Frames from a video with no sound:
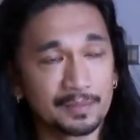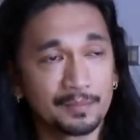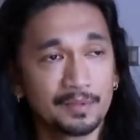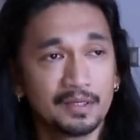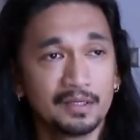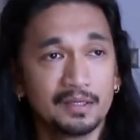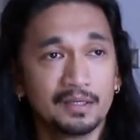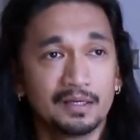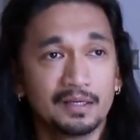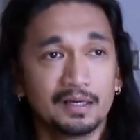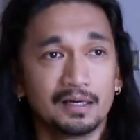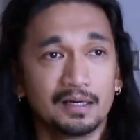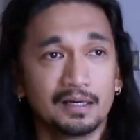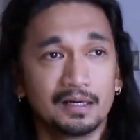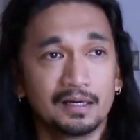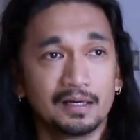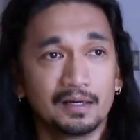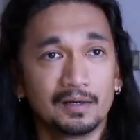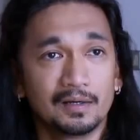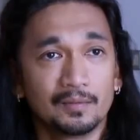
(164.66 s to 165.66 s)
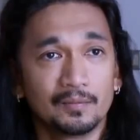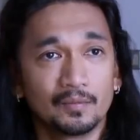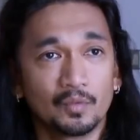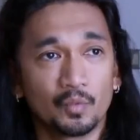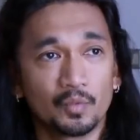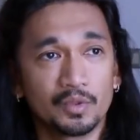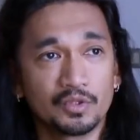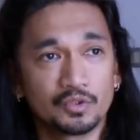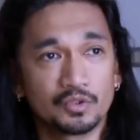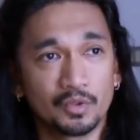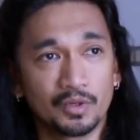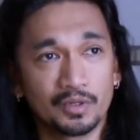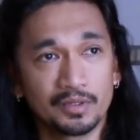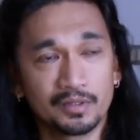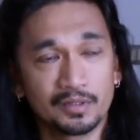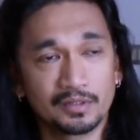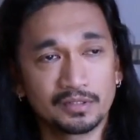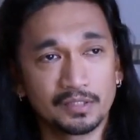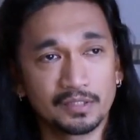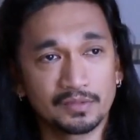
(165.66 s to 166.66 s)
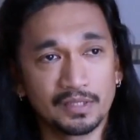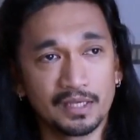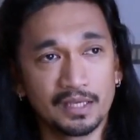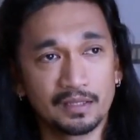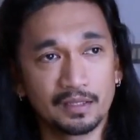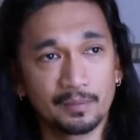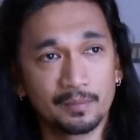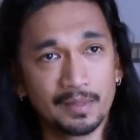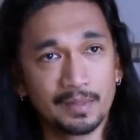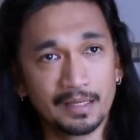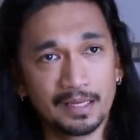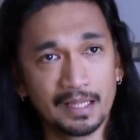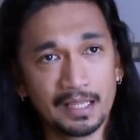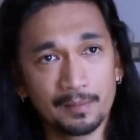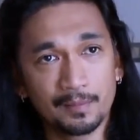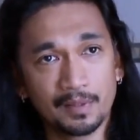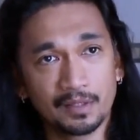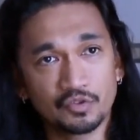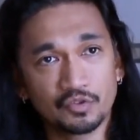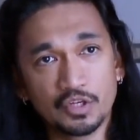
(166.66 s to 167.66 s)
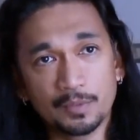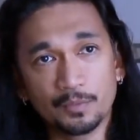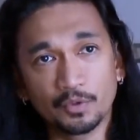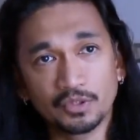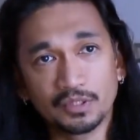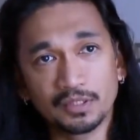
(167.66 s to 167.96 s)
name. We joined ourselves, and the name Tribo